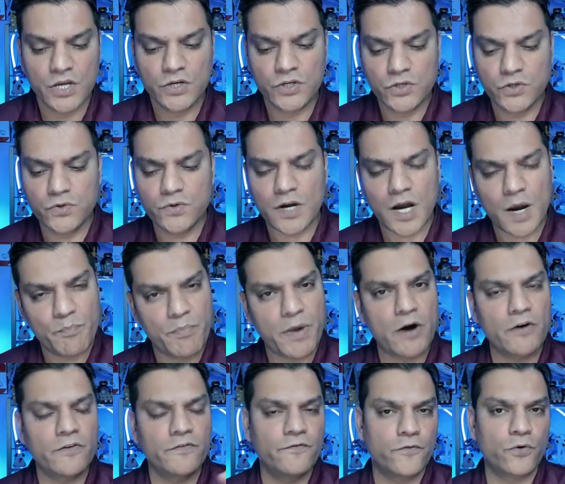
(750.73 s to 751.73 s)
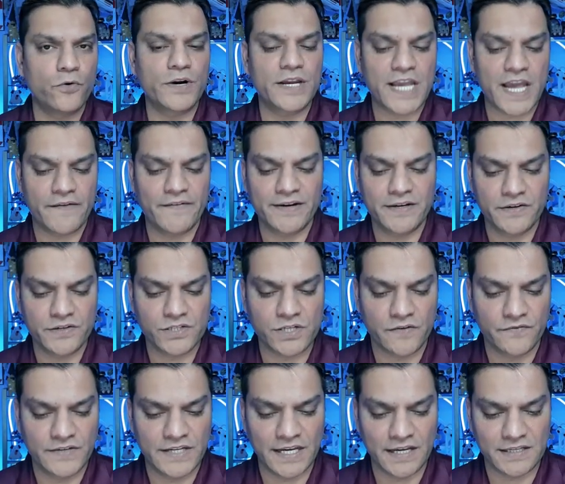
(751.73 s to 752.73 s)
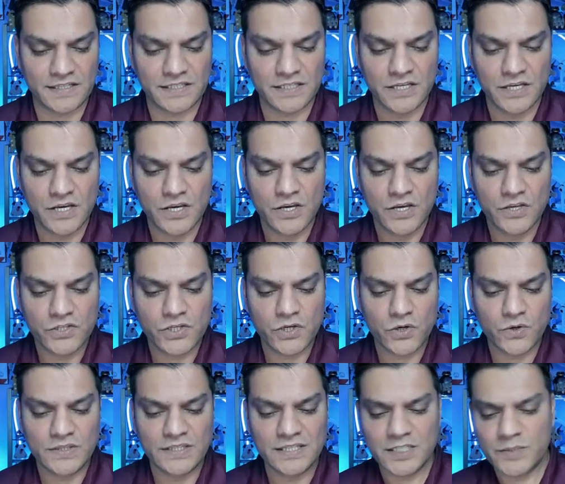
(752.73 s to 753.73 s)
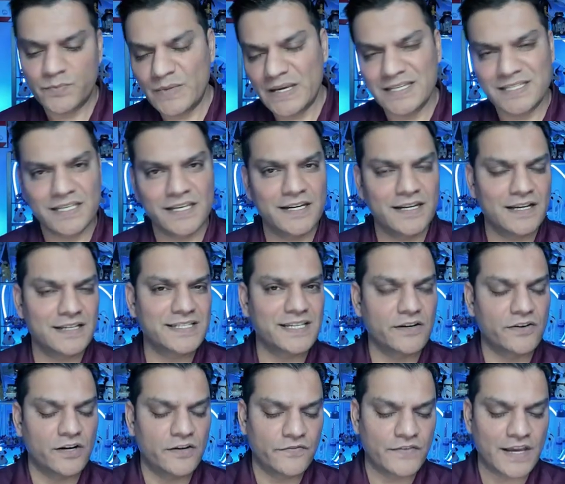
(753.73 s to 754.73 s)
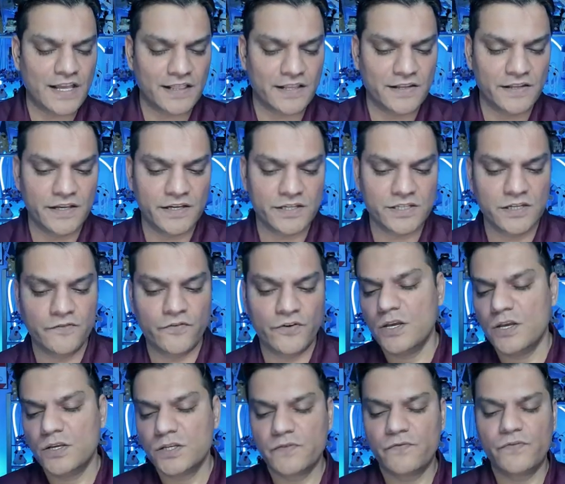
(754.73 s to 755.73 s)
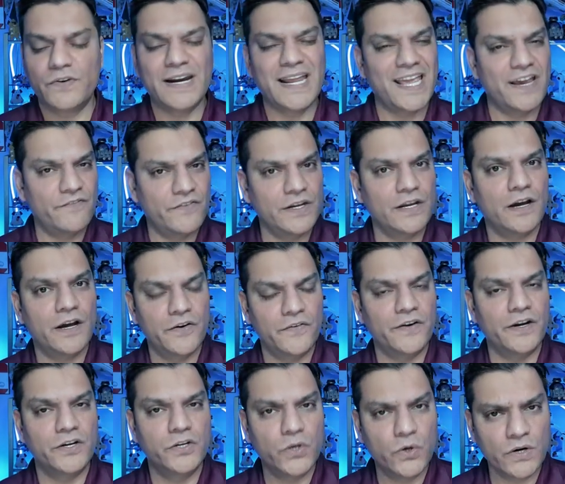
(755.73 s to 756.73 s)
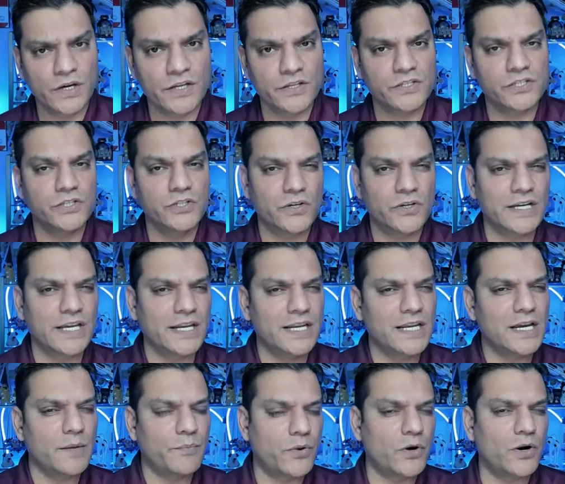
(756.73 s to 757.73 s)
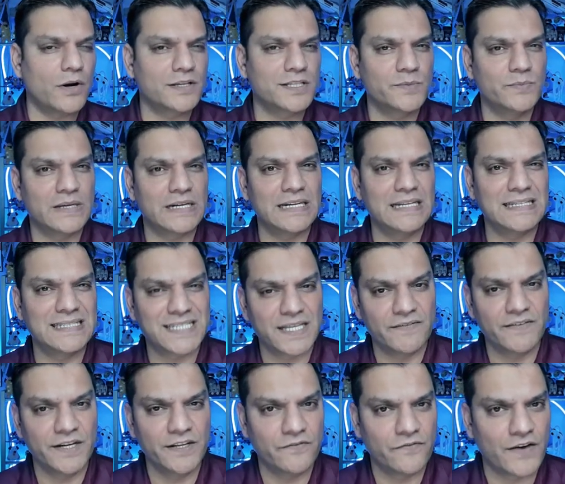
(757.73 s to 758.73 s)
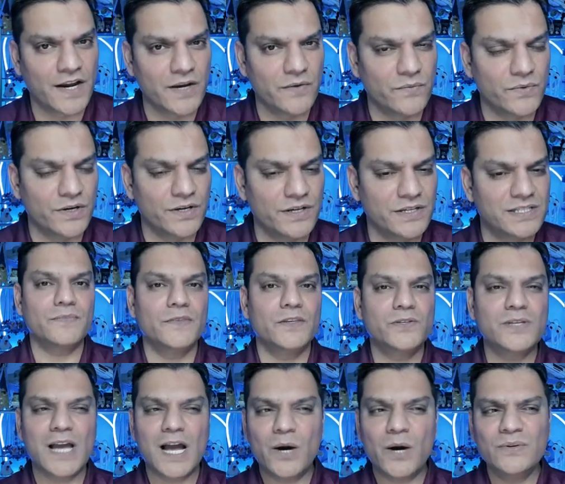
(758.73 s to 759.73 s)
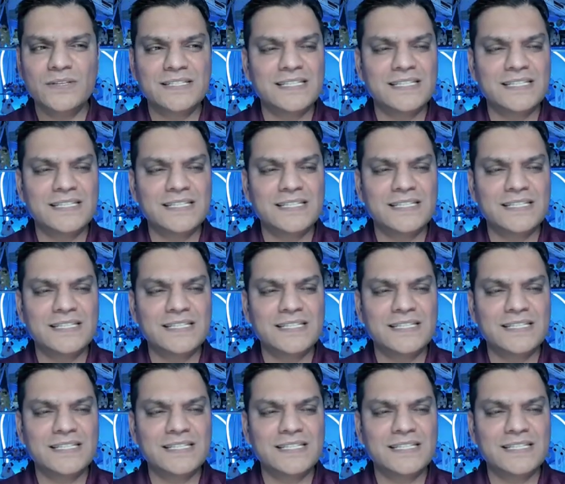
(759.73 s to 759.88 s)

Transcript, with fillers: to about four characters of text. So this basically does a rough calculation for, so for every 100 tokens, you're getting approximately 75 words. So I would